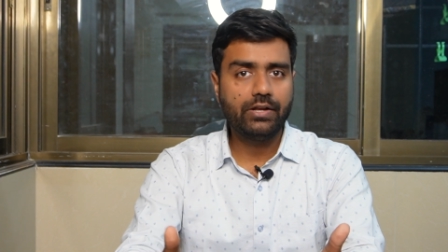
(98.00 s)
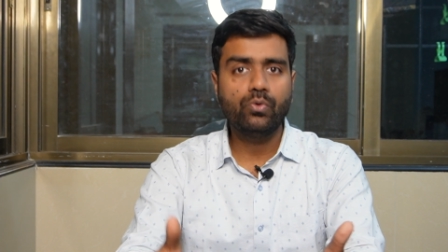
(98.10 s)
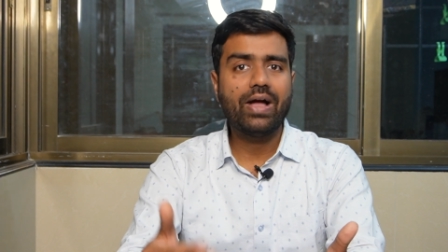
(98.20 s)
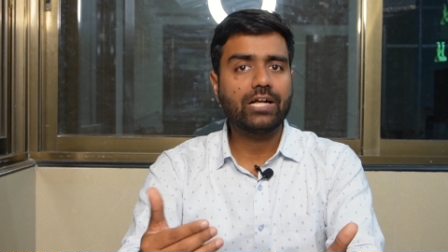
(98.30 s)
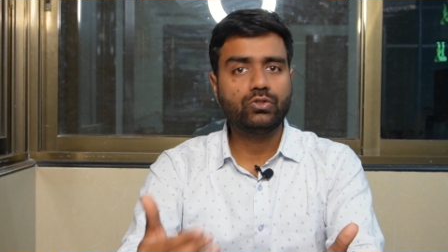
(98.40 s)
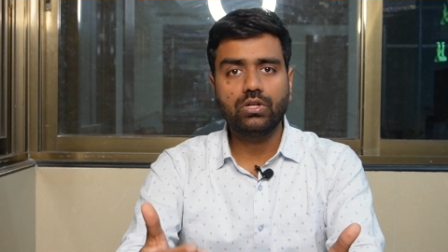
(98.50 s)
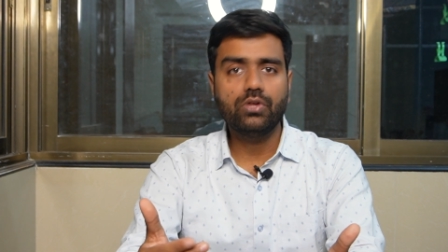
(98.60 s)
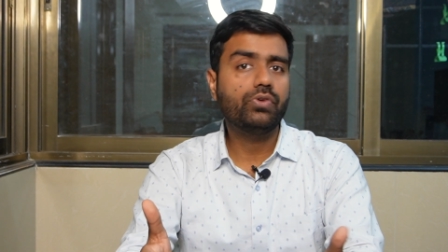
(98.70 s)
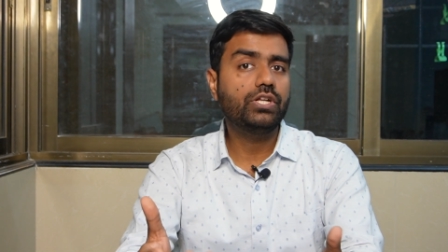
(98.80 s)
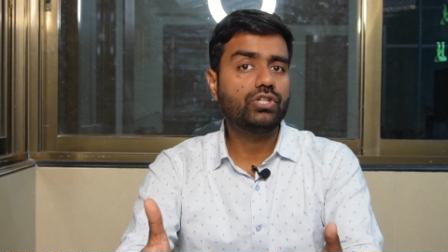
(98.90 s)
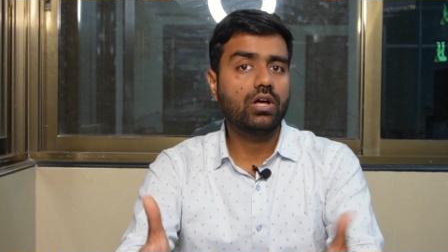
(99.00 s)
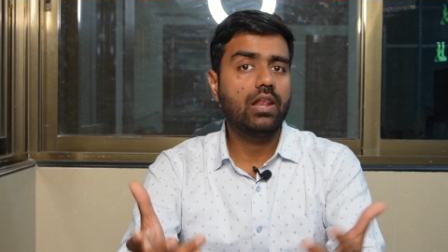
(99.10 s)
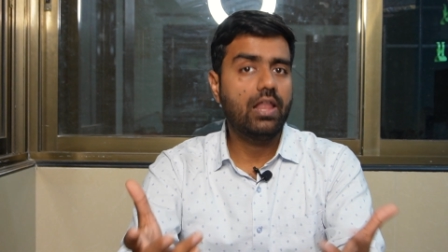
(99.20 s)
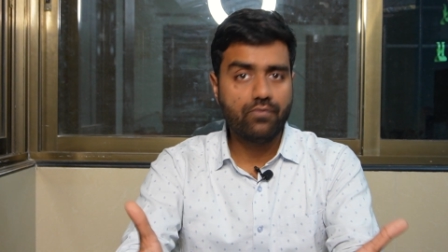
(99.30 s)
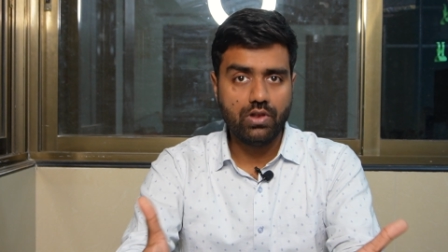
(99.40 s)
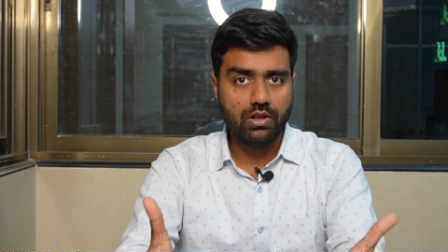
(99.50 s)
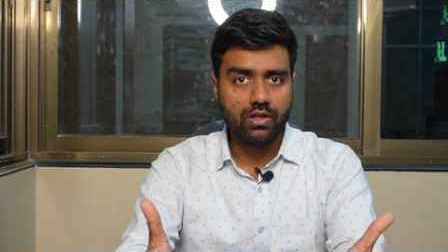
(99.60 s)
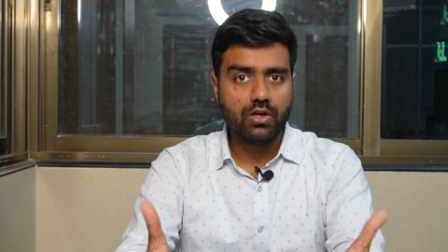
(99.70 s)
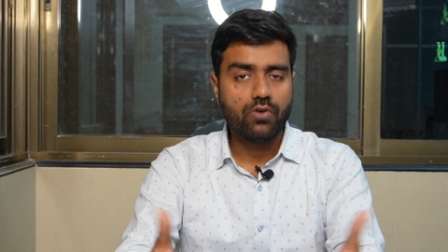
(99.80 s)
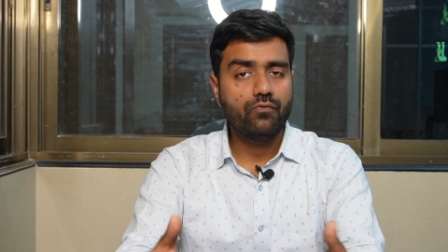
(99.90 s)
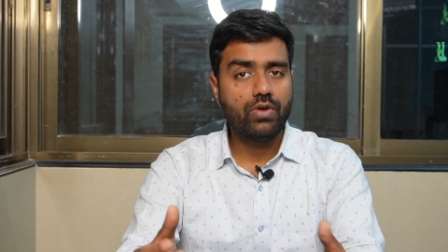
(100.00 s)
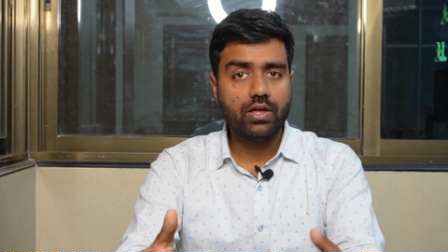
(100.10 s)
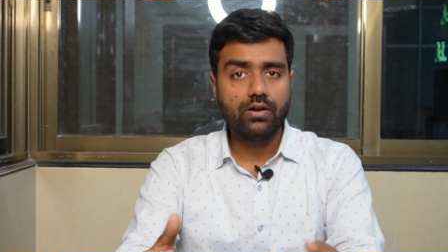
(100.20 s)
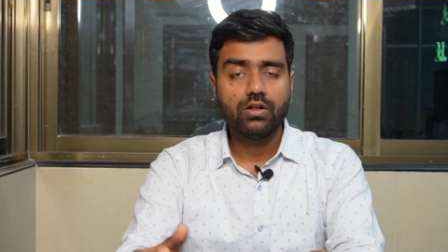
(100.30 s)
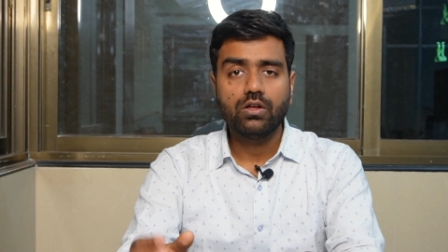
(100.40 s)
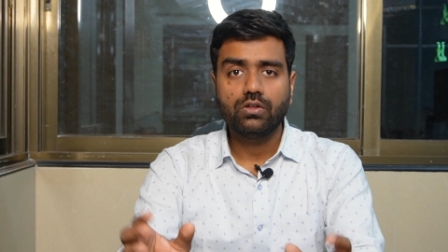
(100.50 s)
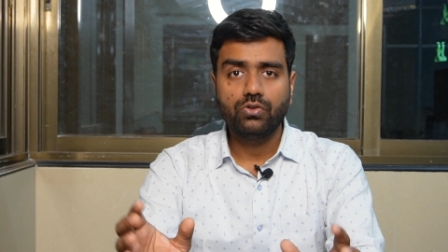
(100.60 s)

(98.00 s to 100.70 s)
you actually reach a level where